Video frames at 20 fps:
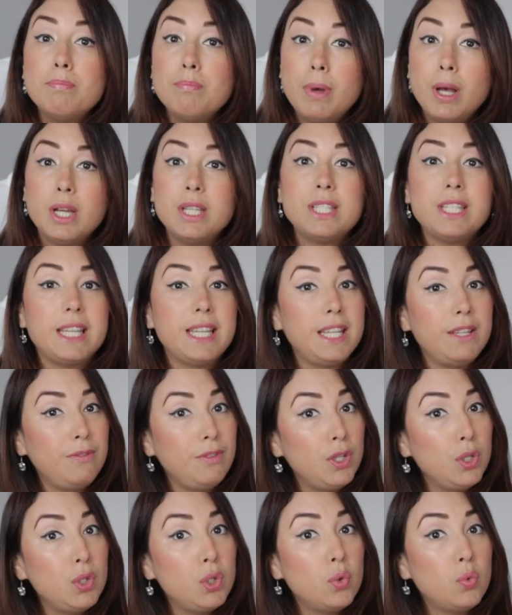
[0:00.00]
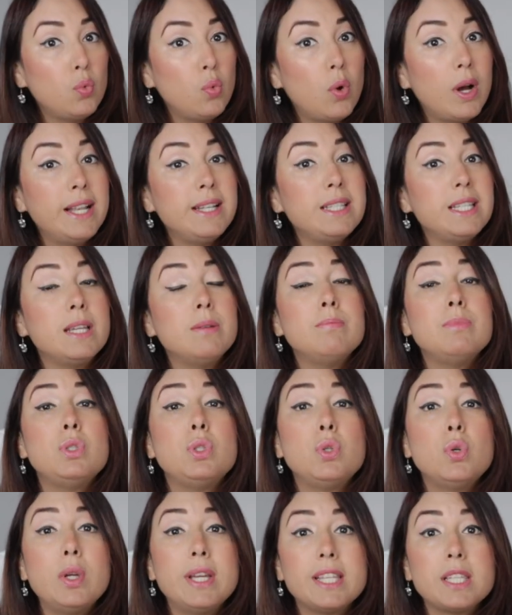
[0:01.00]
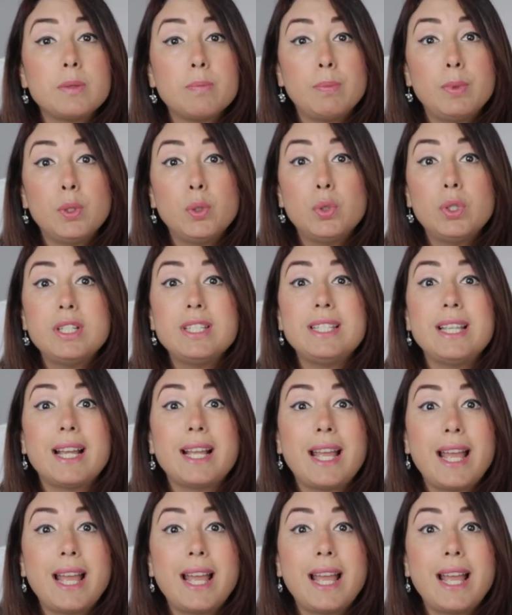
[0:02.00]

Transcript: But if you don't want them to explore the